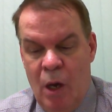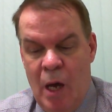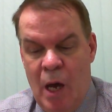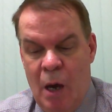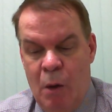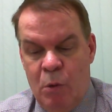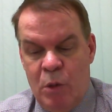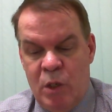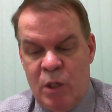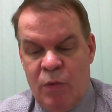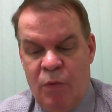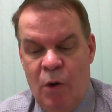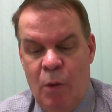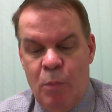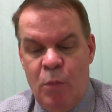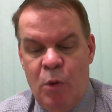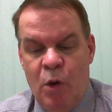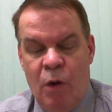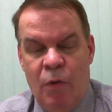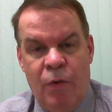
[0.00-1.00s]
I was
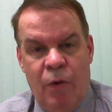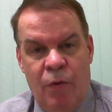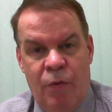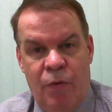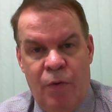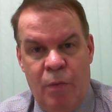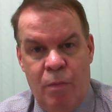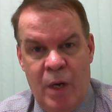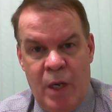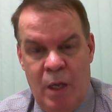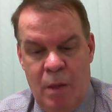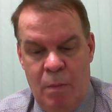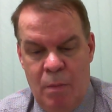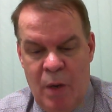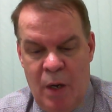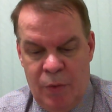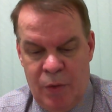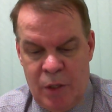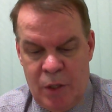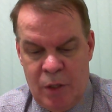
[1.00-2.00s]
fobbed off for many
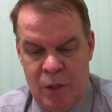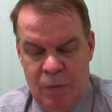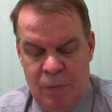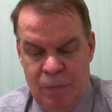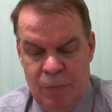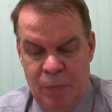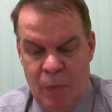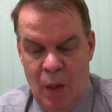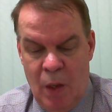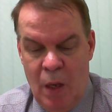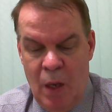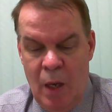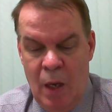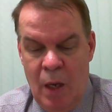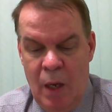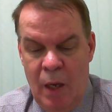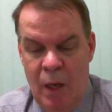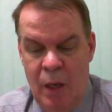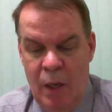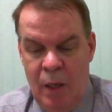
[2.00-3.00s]
months.
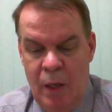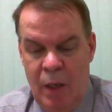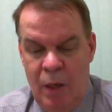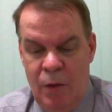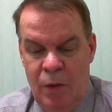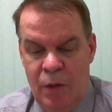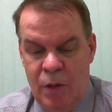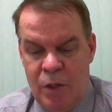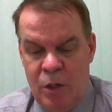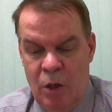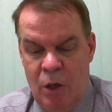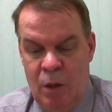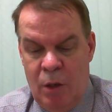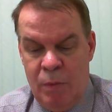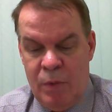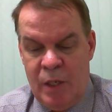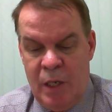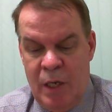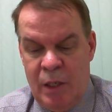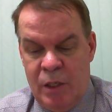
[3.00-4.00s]
In the
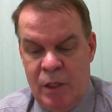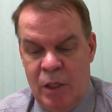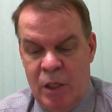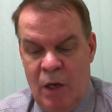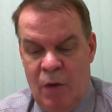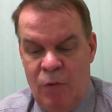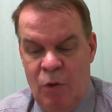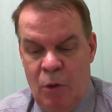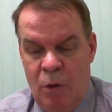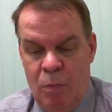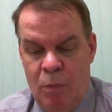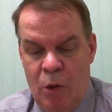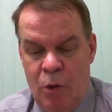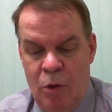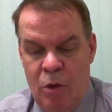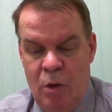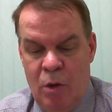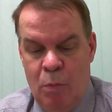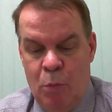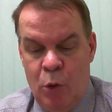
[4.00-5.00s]
circumstances, I've not
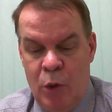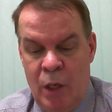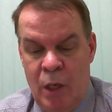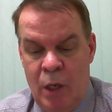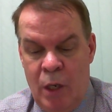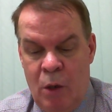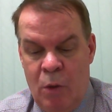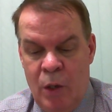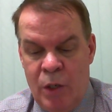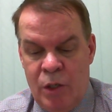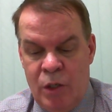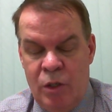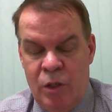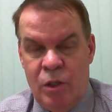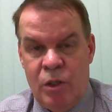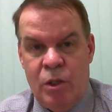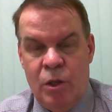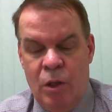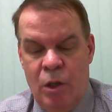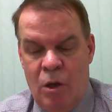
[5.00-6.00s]
bothered to put any
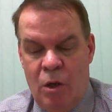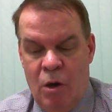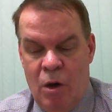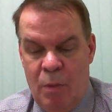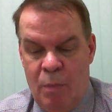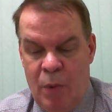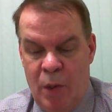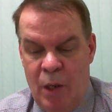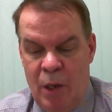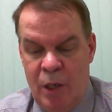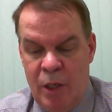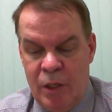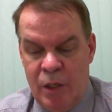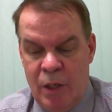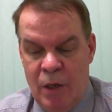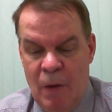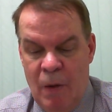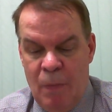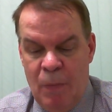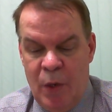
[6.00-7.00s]
questions to the Thai
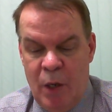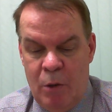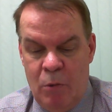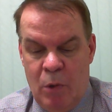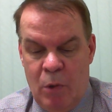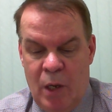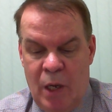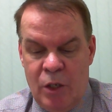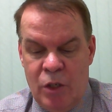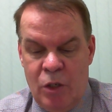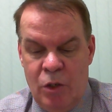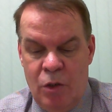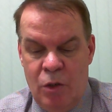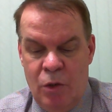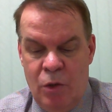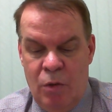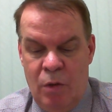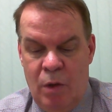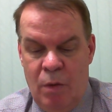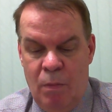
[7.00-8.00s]
police in relation to
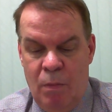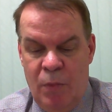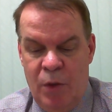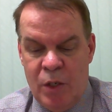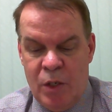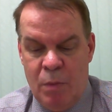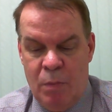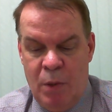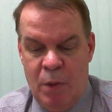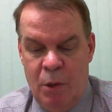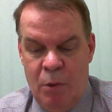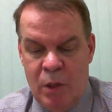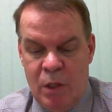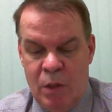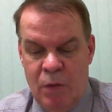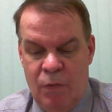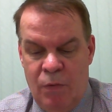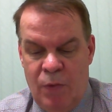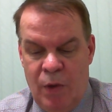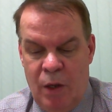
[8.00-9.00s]
the
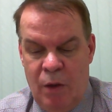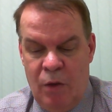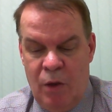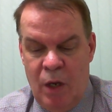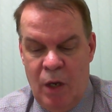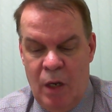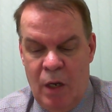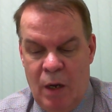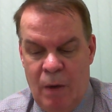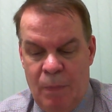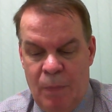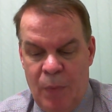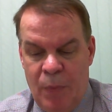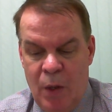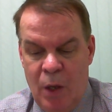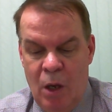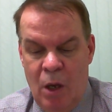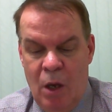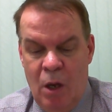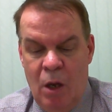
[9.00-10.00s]
disappearance of Valentina.
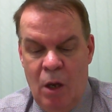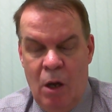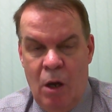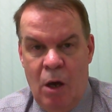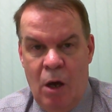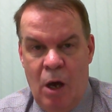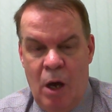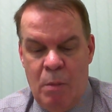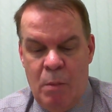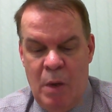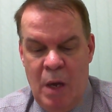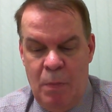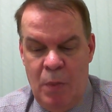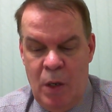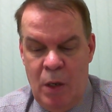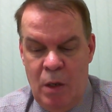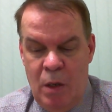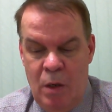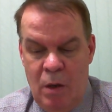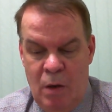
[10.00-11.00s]
I'm
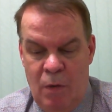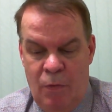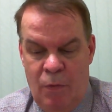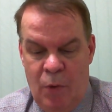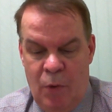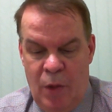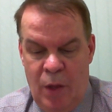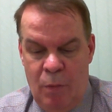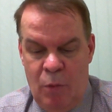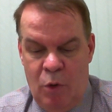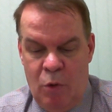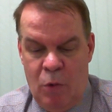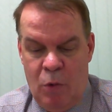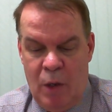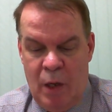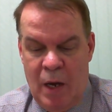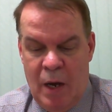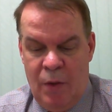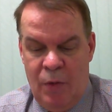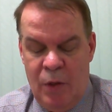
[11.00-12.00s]
happy for them to
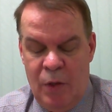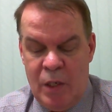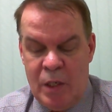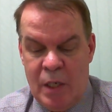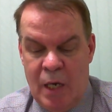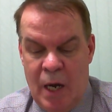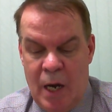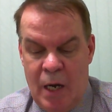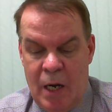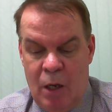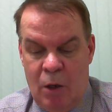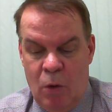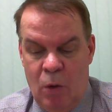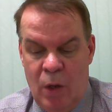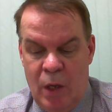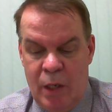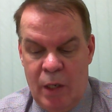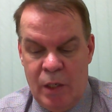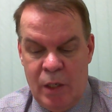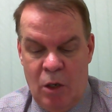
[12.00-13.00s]
regard this
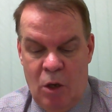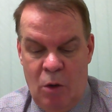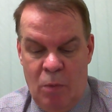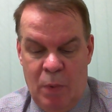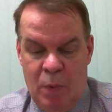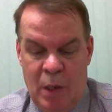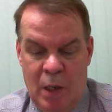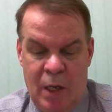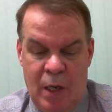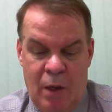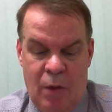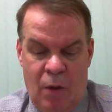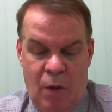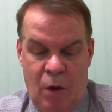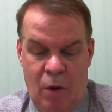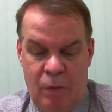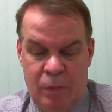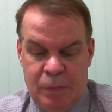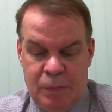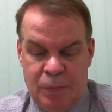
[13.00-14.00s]
article as an open letter, though.